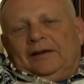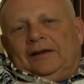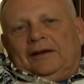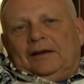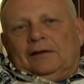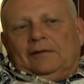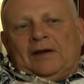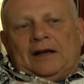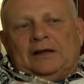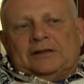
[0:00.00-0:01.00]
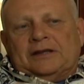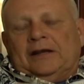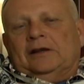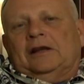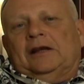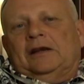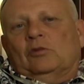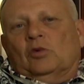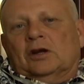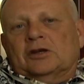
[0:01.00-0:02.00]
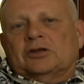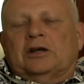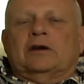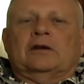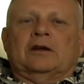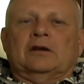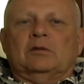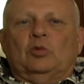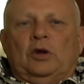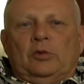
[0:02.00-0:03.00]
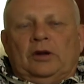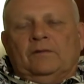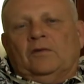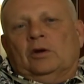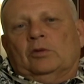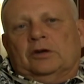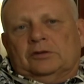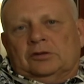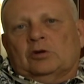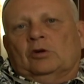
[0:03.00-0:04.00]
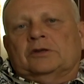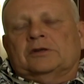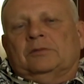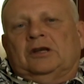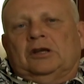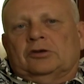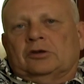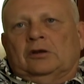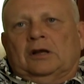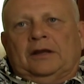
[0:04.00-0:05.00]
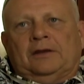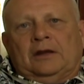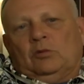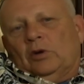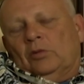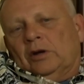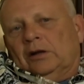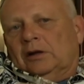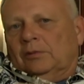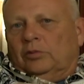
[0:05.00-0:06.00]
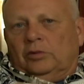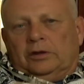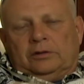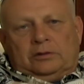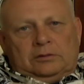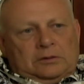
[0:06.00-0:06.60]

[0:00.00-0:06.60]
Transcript: And Nevada decided they didn't want to share in it. We went forward and stored some additional. I think we wound up with